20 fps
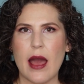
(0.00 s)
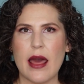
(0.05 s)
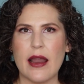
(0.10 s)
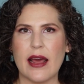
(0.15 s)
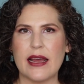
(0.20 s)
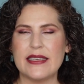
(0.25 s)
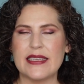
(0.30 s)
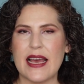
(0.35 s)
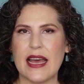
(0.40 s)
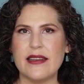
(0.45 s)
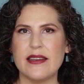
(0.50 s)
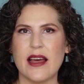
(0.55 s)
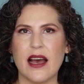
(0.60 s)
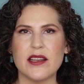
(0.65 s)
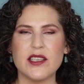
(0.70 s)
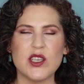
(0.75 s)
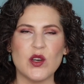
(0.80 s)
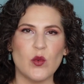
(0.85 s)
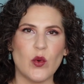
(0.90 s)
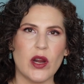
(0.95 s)
and I tend
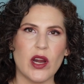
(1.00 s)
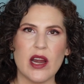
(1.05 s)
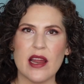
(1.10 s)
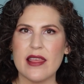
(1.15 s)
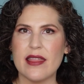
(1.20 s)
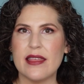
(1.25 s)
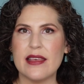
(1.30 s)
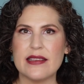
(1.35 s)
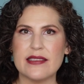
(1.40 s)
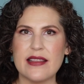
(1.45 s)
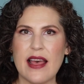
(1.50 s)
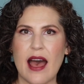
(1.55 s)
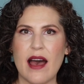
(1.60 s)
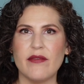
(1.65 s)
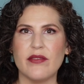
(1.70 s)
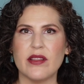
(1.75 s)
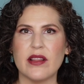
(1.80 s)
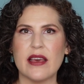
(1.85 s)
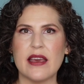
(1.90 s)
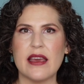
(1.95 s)
not to wear it this
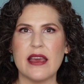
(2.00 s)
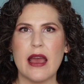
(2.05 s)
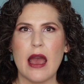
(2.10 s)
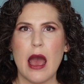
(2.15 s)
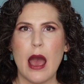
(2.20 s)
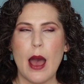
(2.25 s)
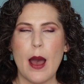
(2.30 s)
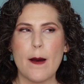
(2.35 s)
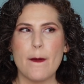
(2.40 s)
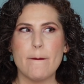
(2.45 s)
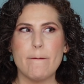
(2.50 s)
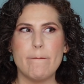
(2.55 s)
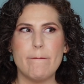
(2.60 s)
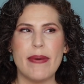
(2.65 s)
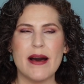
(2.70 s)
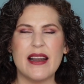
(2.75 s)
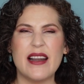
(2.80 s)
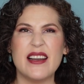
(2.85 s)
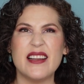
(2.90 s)
heavily, but